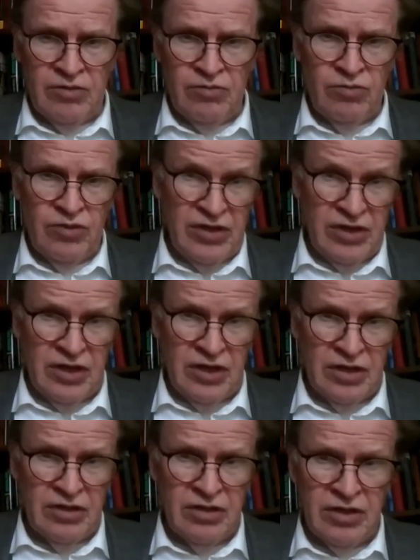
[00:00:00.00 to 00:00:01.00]
with
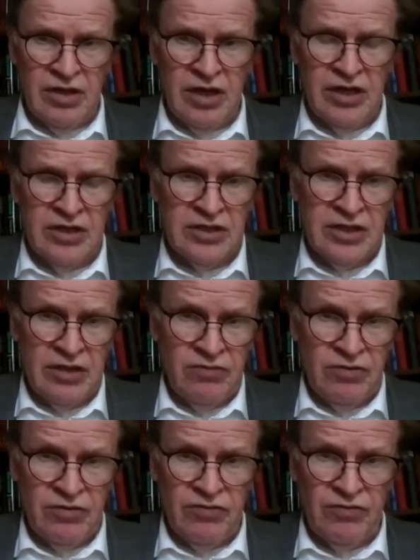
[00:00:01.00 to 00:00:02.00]
Italy, the highest
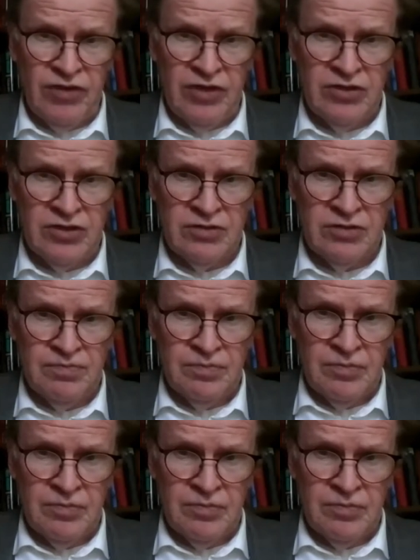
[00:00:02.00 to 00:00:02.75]
level of inflation.